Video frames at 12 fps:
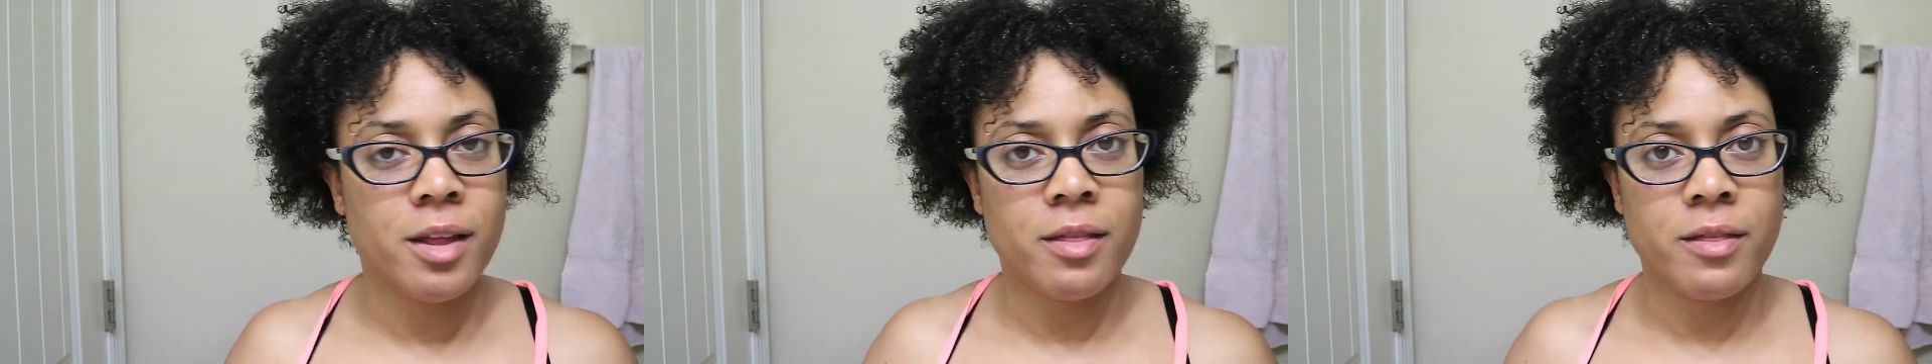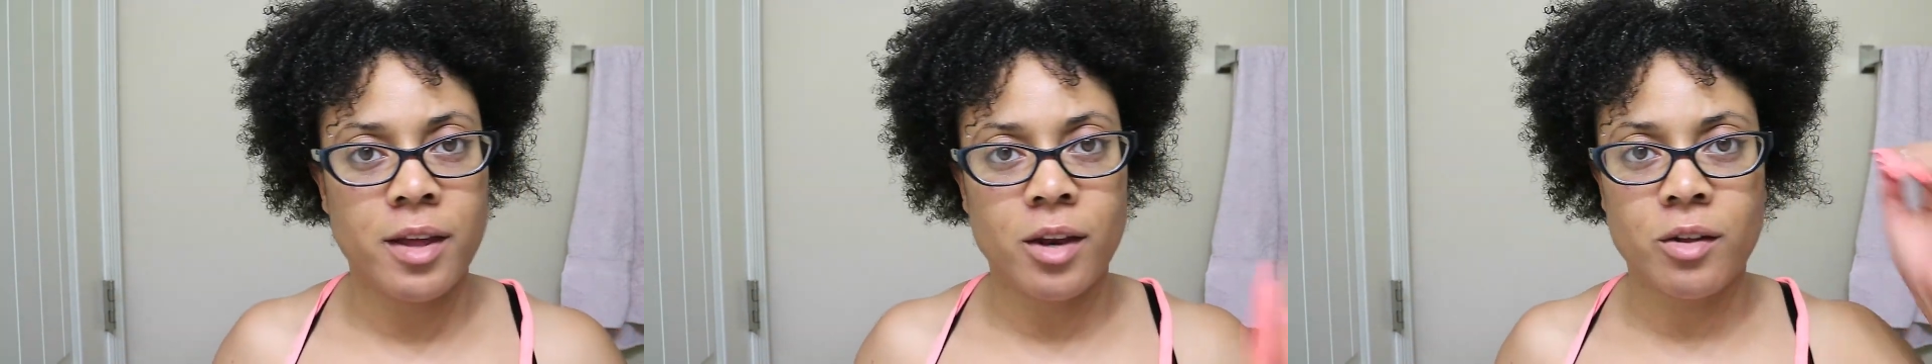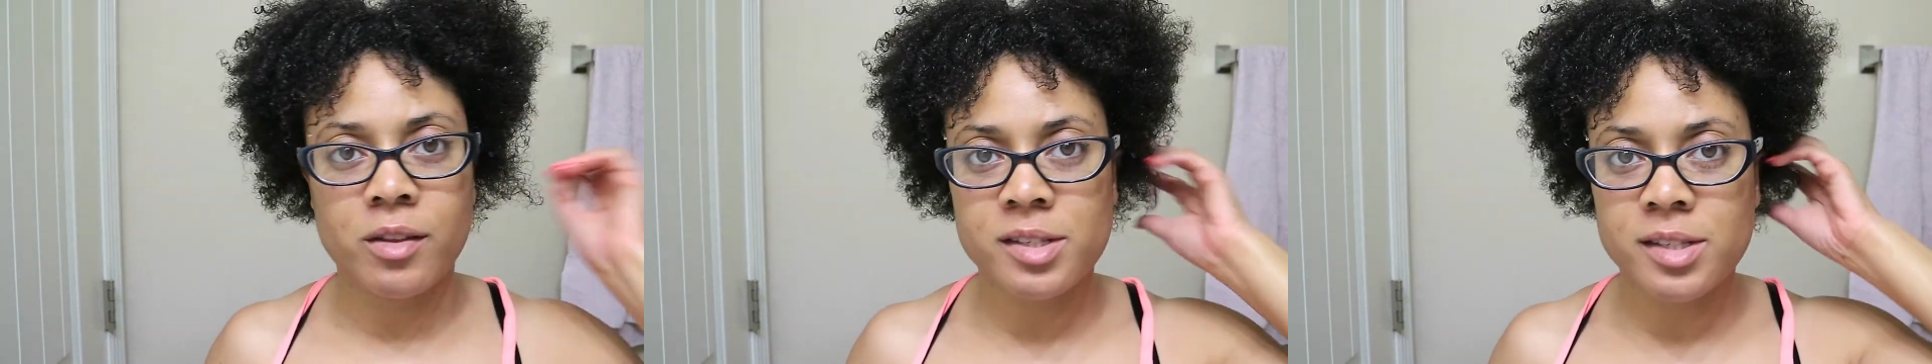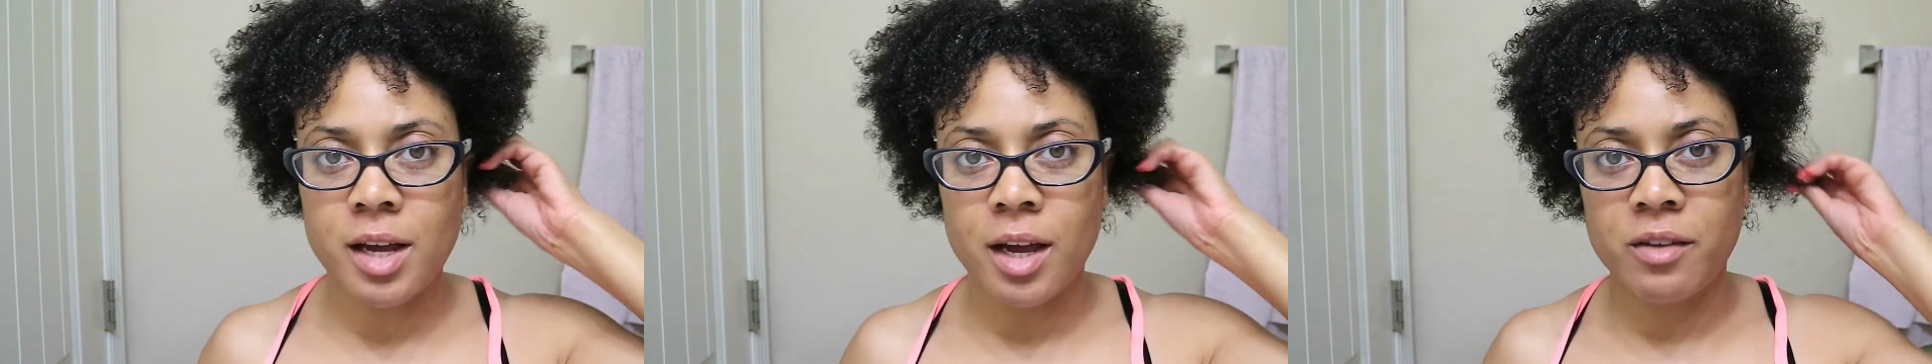than on the
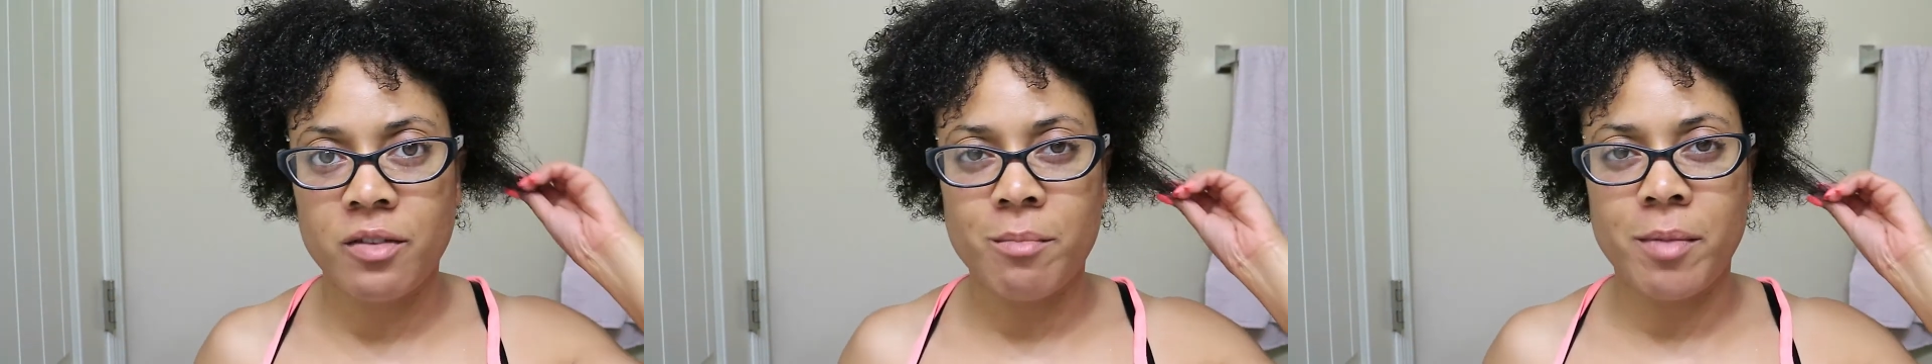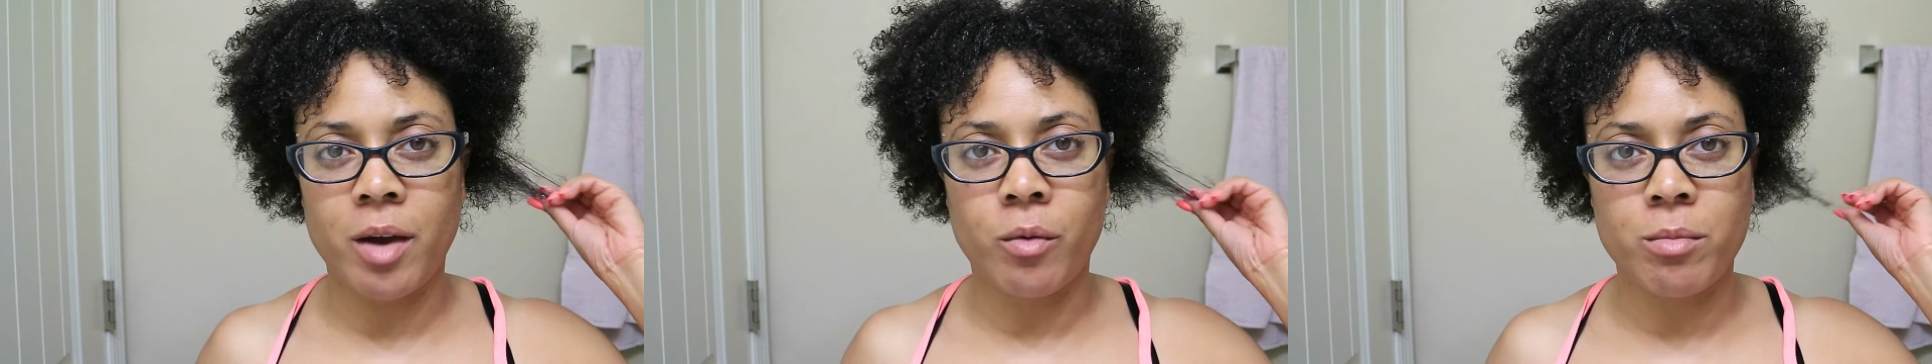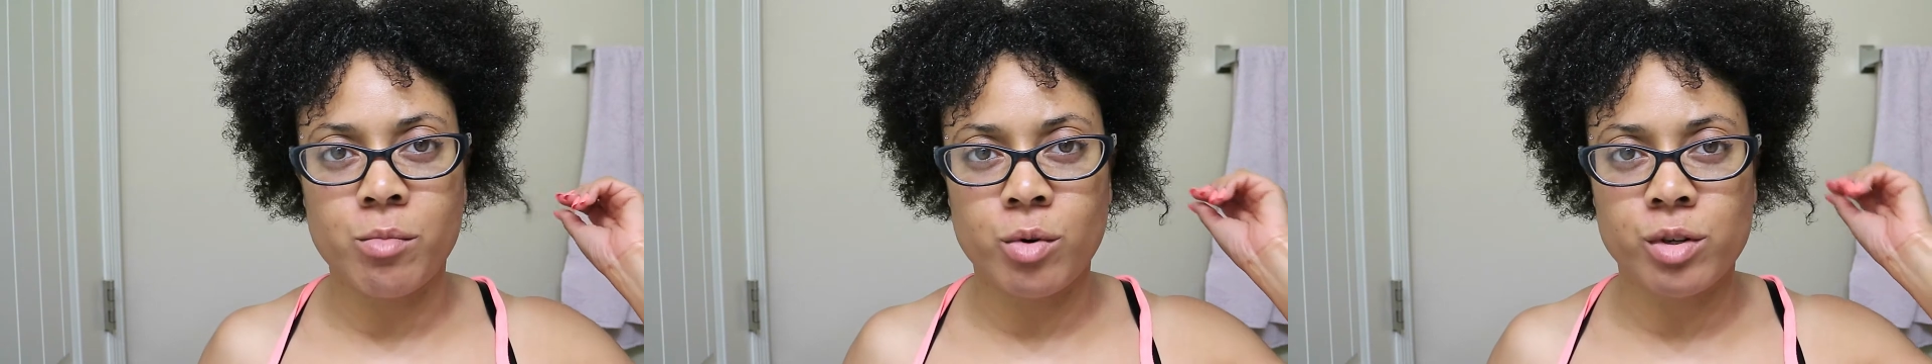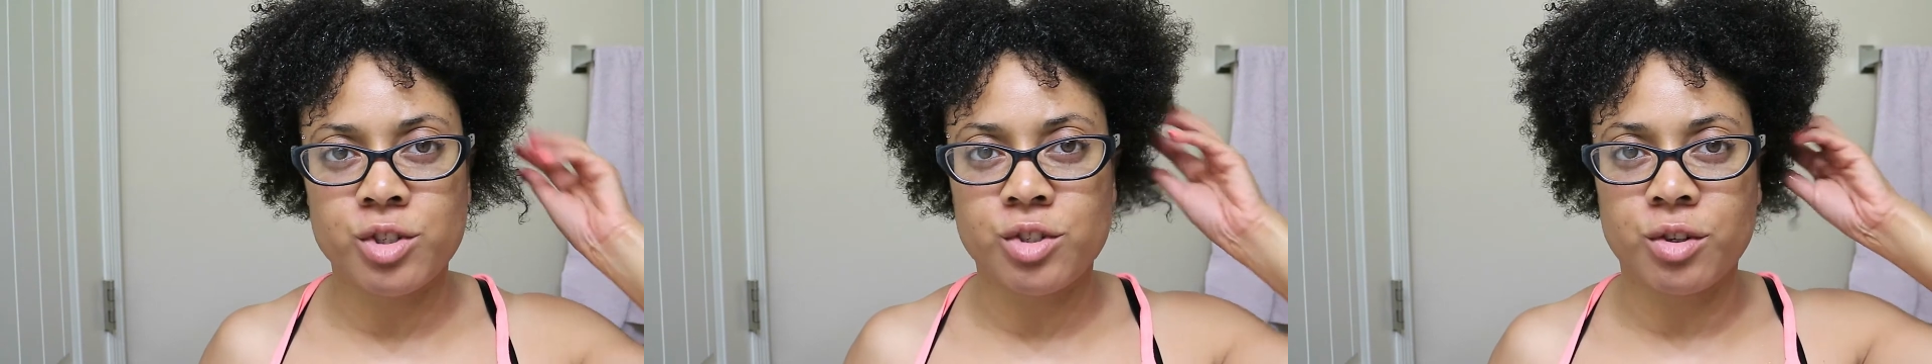side of the Maui
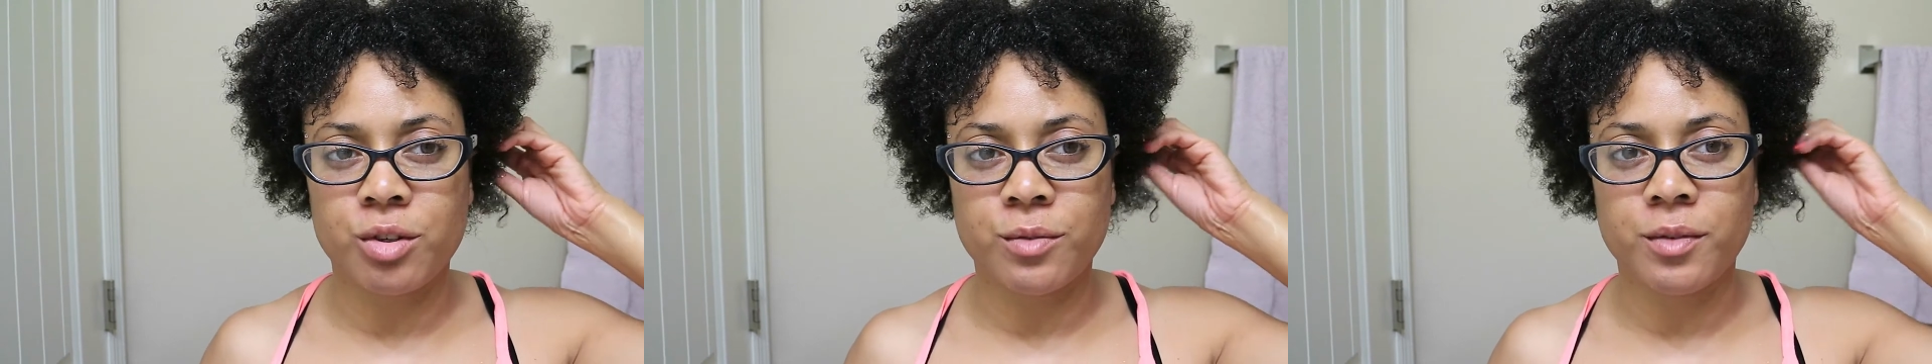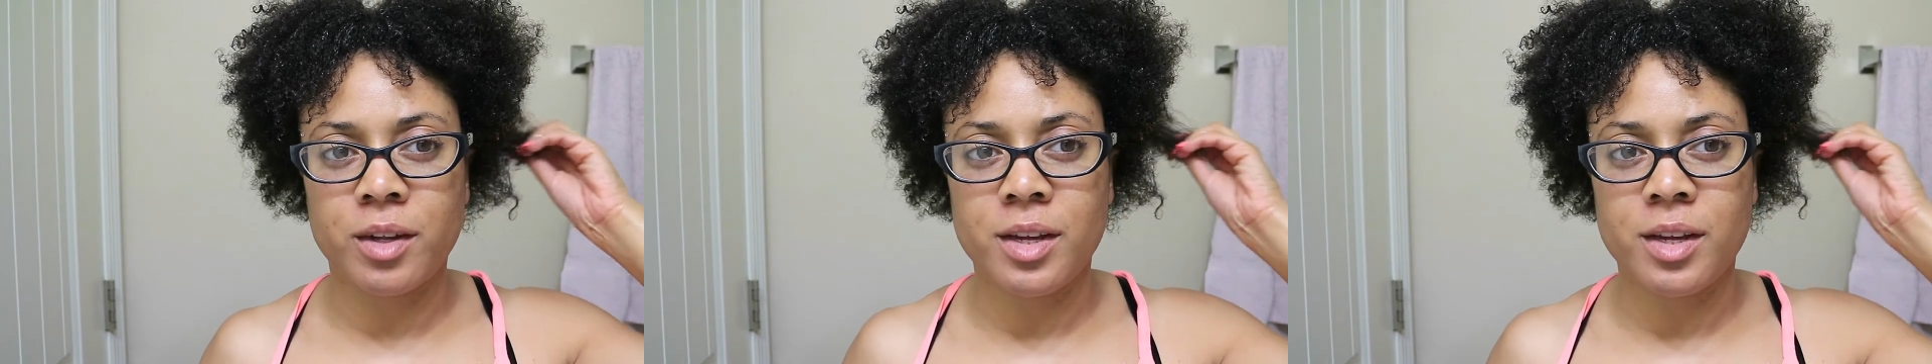Moisture.